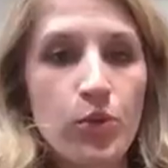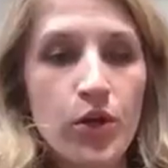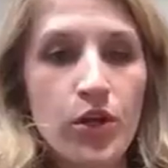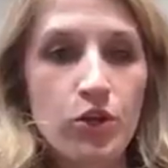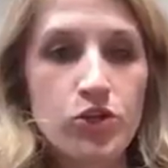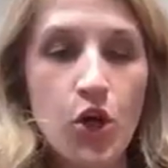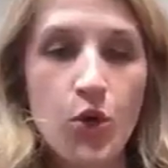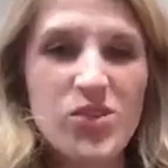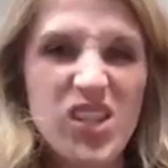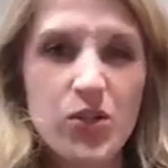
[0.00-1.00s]
you can put your
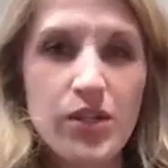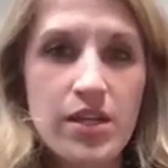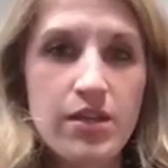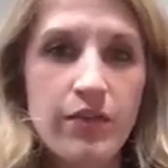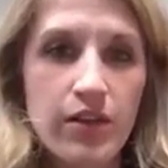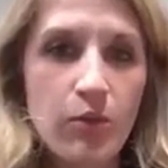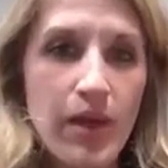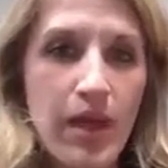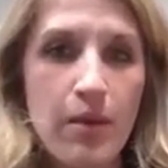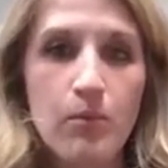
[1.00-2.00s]
toes underneath it a
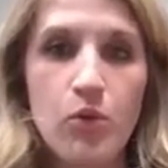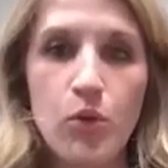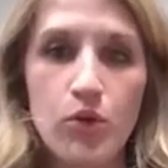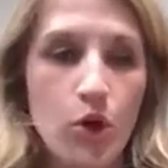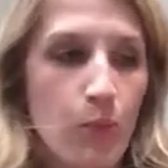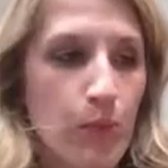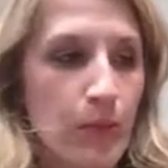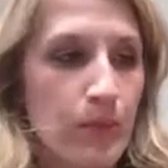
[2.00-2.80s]
little bit and pull it